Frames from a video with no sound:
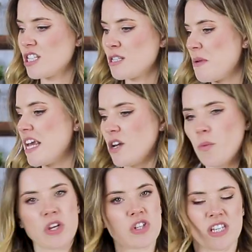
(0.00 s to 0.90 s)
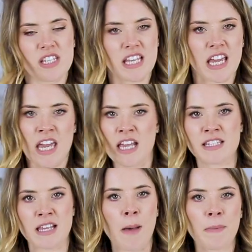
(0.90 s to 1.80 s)
the speed at which this thing
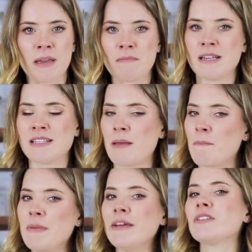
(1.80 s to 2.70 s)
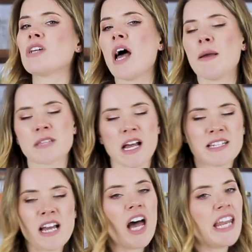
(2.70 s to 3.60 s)
heats up, it means that meal times are
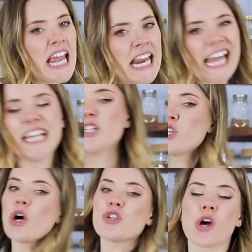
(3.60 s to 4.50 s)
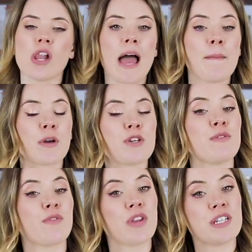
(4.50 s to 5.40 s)
done in a doddle, and because
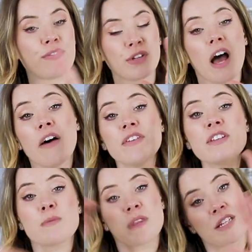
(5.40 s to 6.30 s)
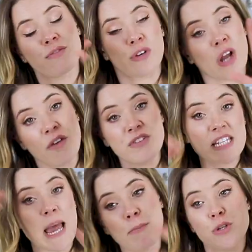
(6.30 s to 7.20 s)
we've got the different ovens with the different oven
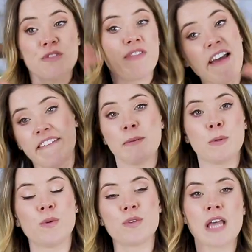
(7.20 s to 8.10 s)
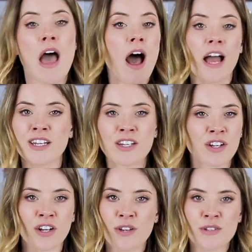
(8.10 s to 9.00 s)
temperature variables, I can cook